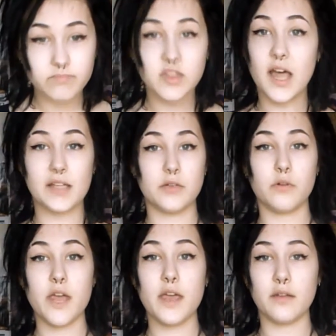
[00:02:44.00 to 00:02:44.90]
that's
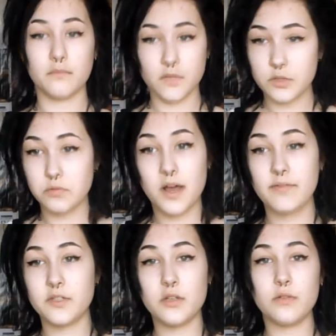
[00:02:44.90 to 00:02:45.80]
okay. You don't
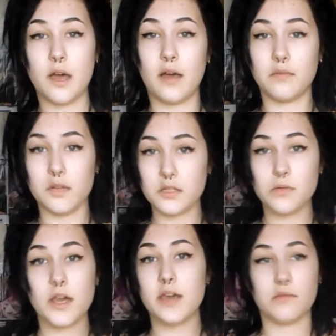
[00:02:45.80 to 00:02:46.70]
have to do that. It's
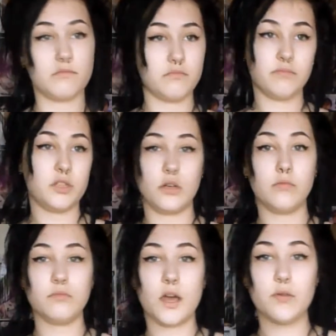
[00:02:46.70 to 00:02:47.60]
okay. You
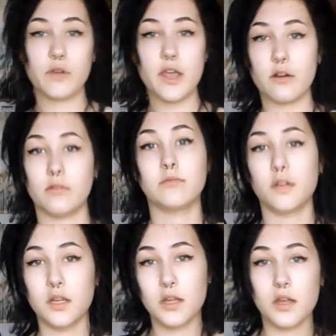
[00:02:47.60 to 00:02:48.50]
know, I don't care
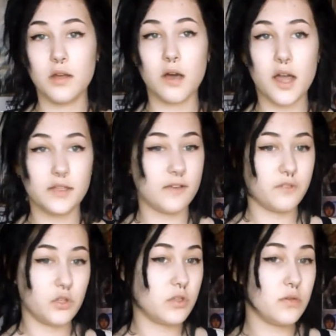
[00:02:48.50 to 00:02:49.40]
and
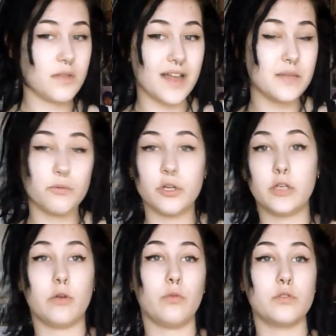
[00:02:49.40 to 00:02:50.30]
if you do that's
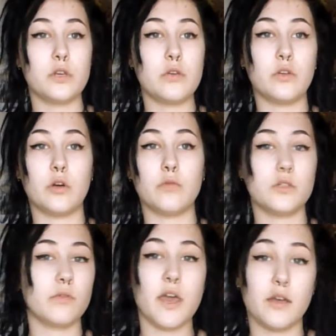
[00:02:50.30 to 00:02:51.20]
pretty cool too you know
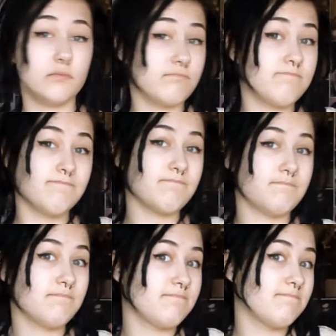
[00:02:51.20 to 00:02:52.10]
it's okay
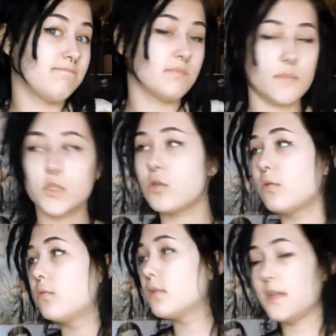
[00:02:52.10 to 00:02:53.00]

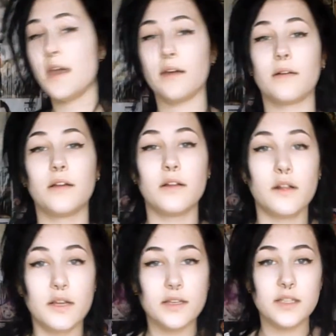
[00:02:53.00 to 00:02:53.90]
so yeah
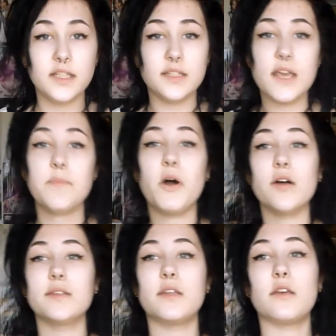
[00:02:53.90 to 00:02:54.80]
stay
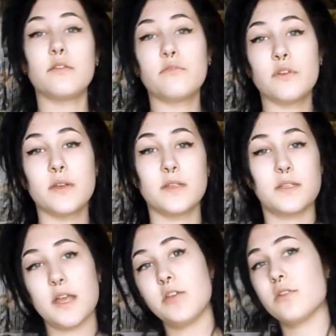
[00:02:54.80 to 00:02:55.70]
positive
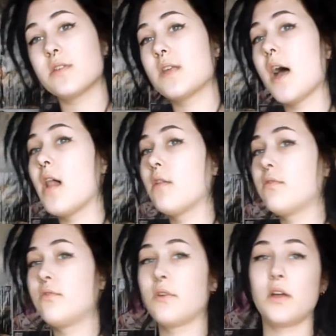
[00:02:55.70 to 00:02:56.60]
stay
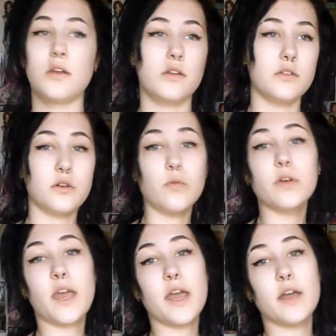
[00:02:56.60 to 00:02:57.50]
yourself
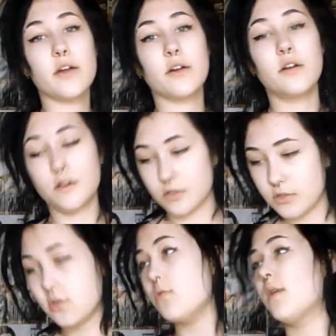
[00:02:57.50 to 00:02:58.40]
don't care
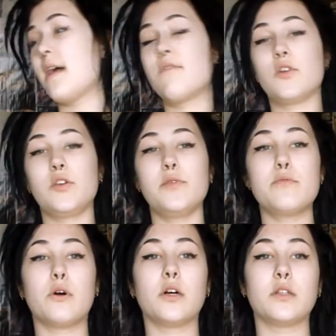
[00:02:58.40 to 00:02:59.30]
do whatever
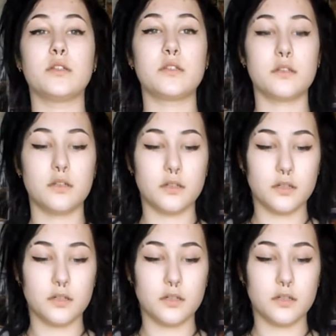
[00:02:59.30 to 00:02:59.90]
you want